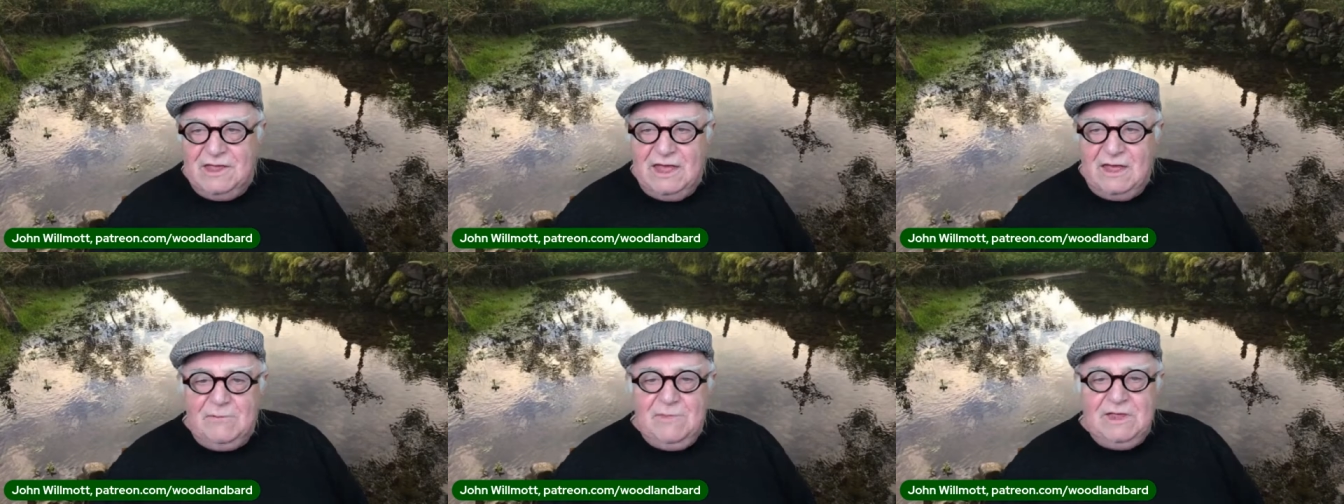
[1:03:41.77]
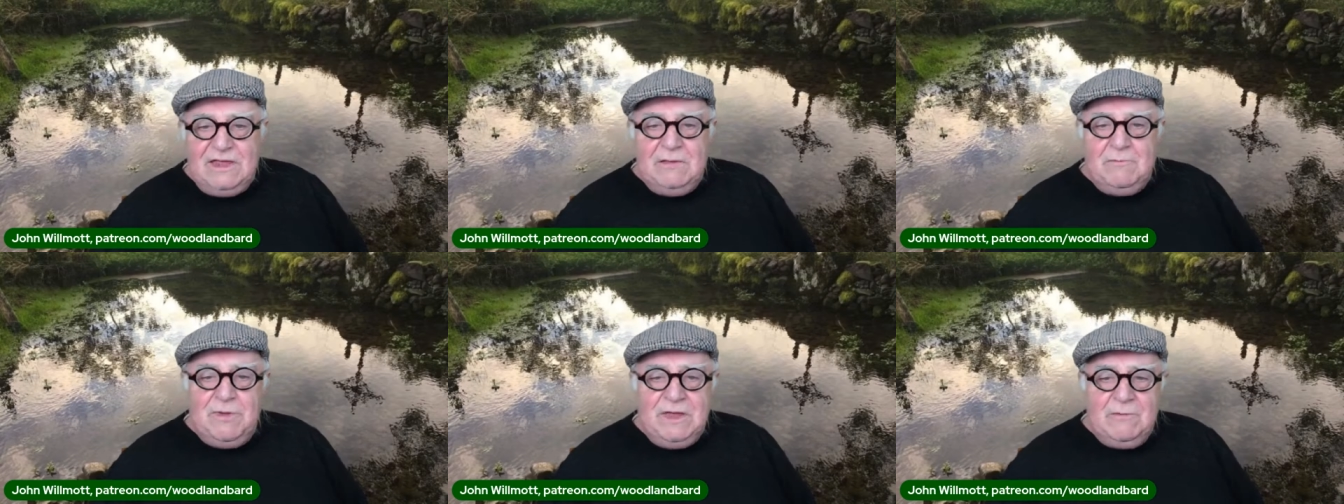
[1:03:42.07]
And
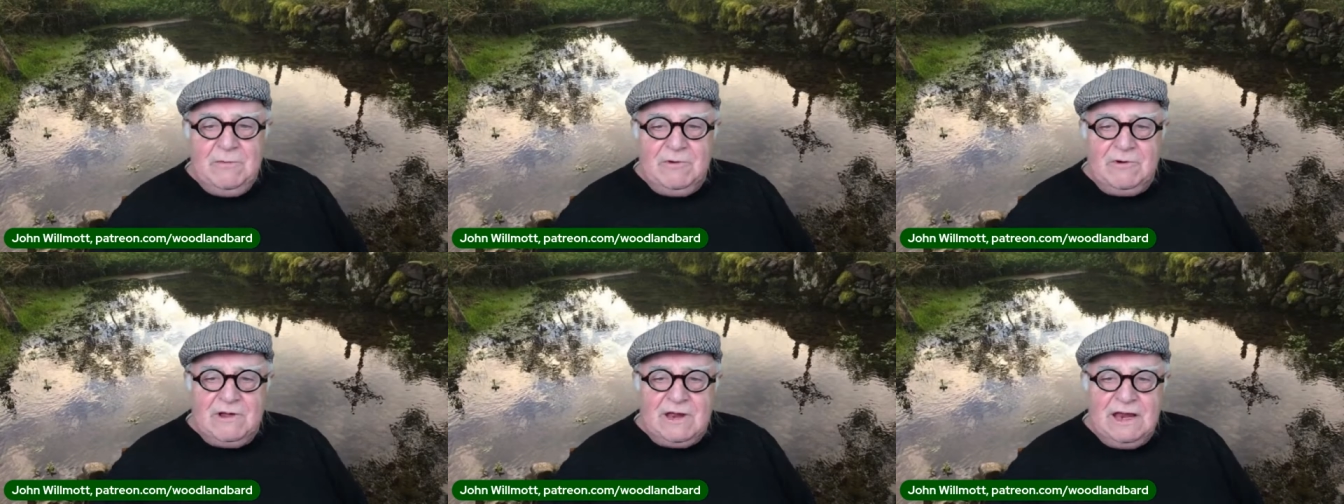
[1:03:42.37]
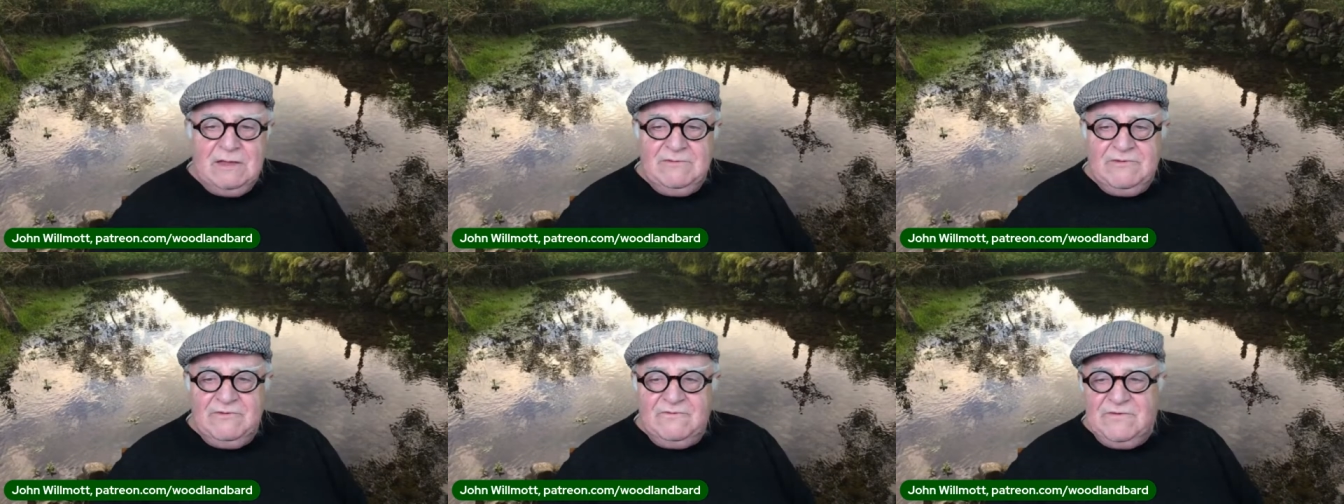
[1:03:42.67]
many people
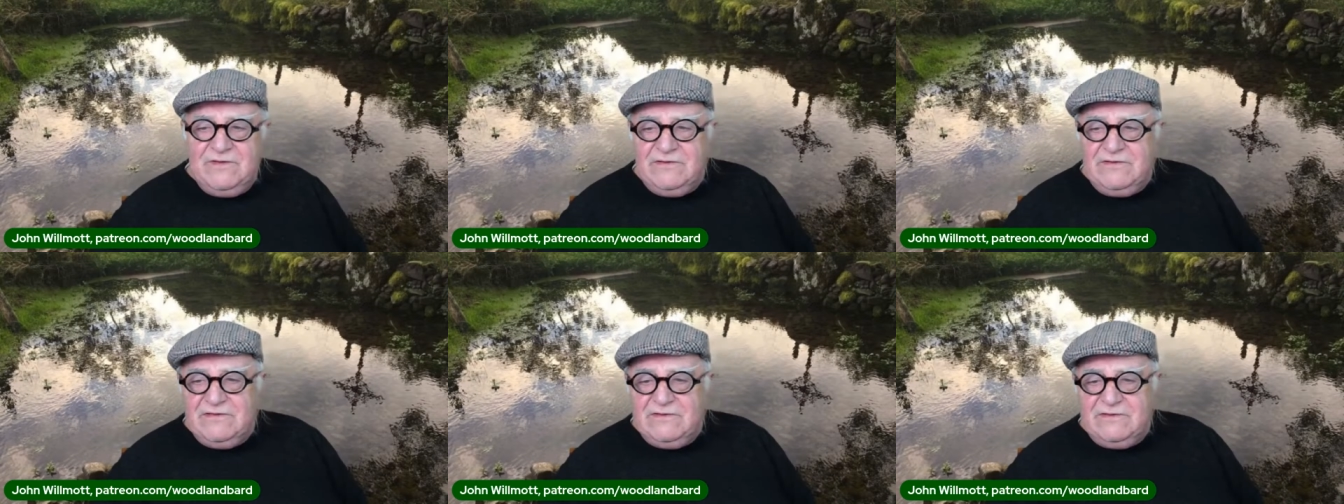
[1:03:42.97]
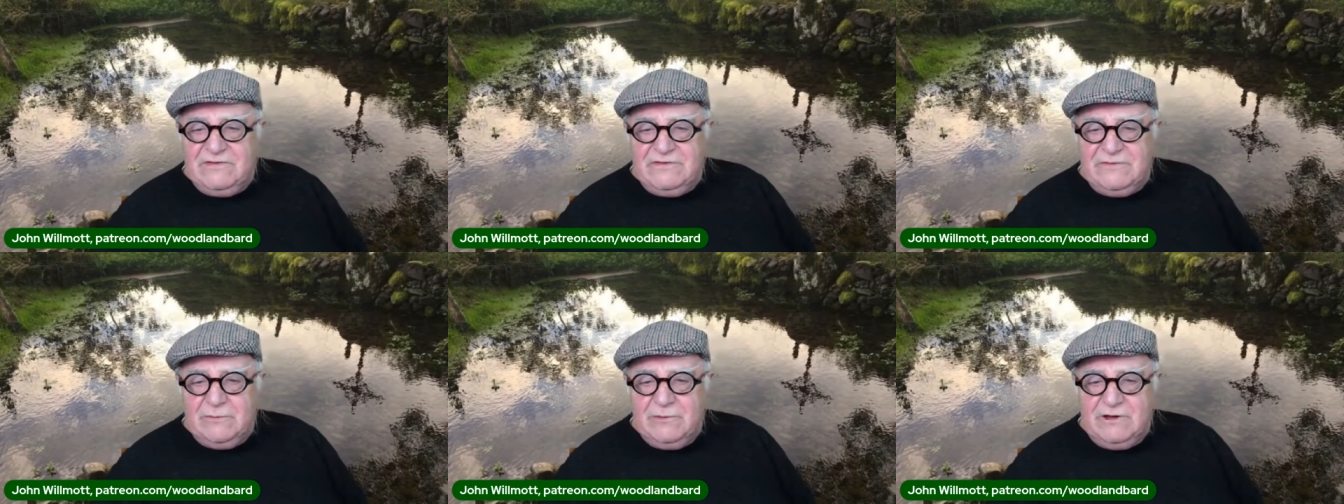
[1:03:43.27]
claimed to visit
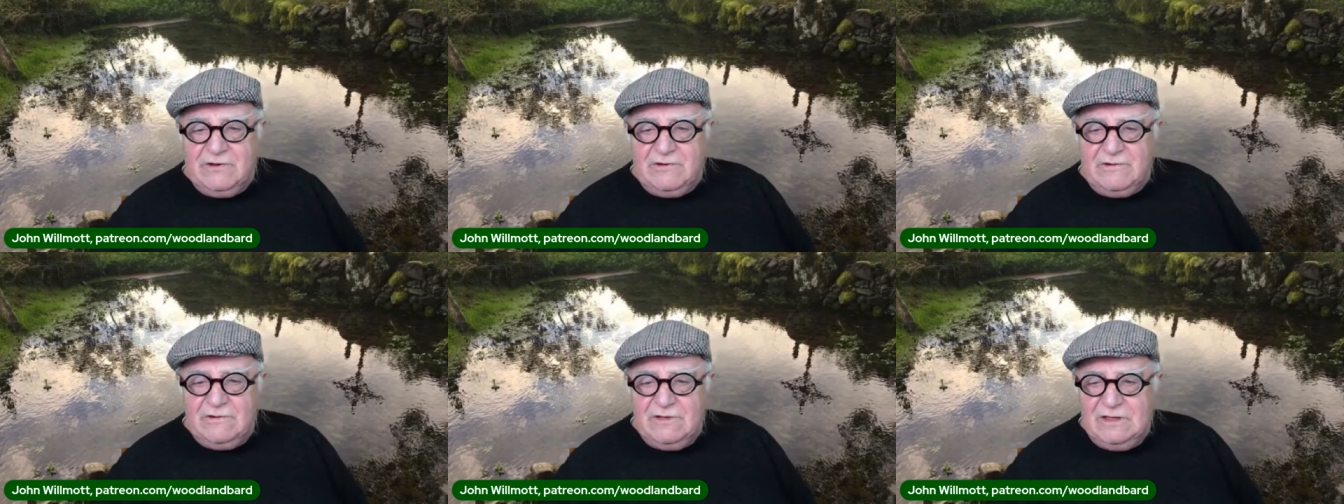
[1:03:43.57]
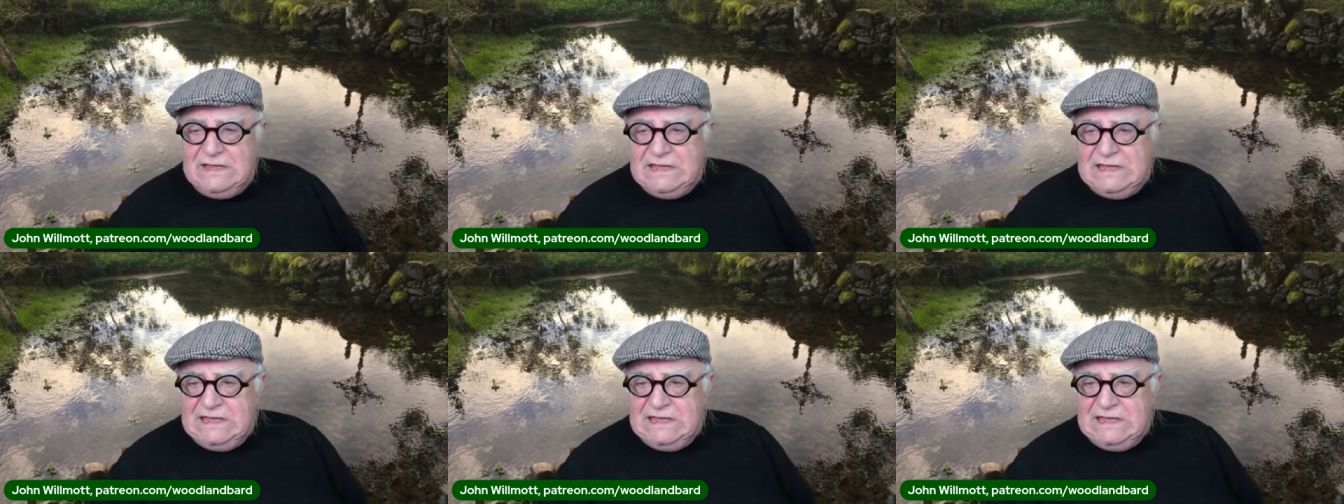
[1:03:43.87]
this well.